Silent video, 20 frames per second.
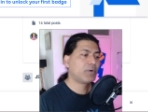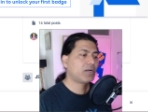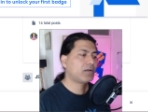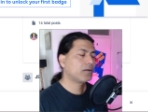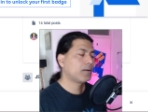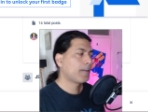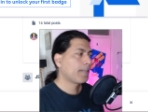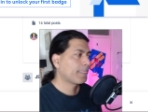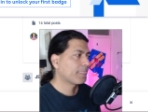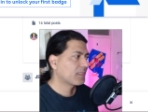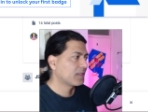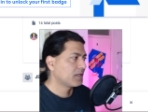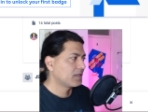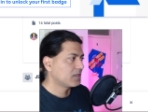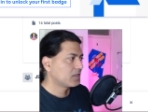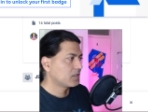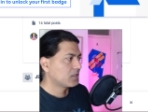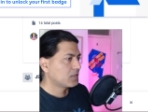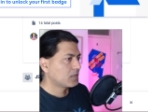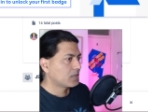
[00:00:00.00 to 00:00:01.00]
But
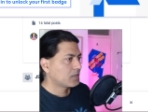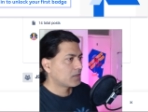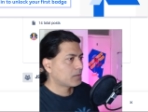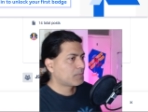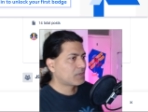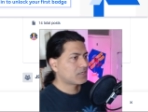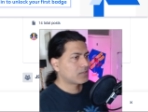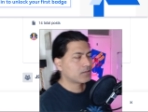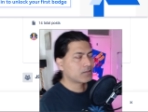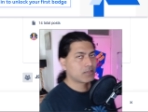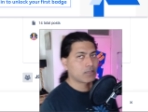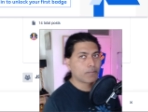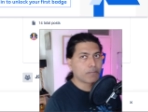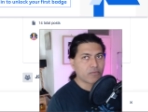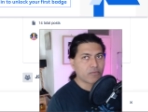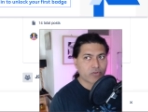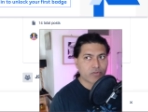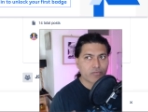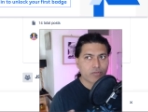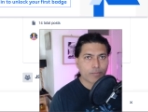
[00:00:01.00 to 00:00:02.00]

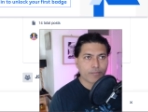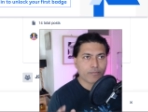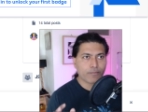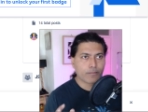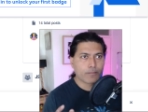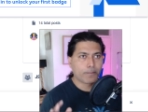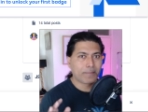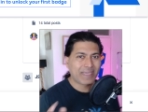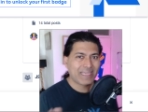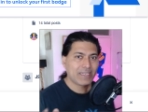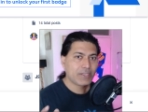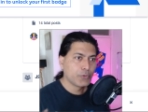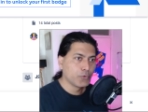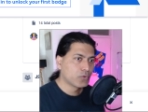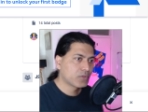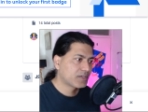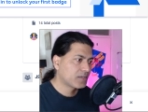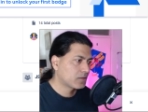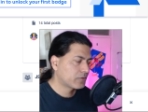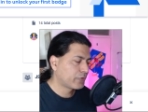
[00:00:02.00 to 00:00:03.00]
one of the main
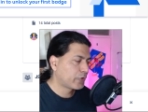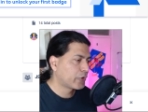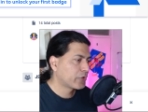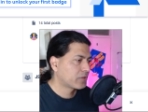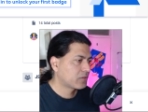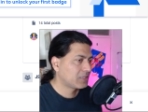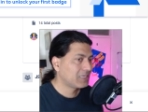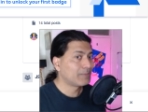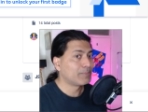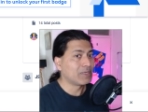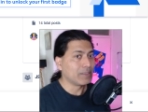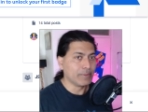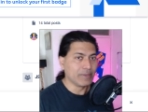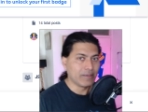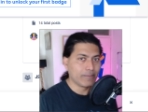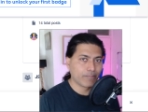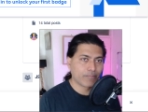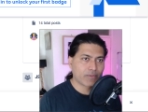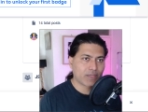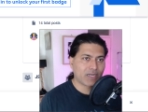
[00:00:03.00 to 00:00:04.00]
use case was
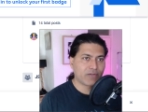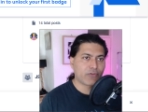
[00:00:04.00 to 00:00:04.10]
CMDB.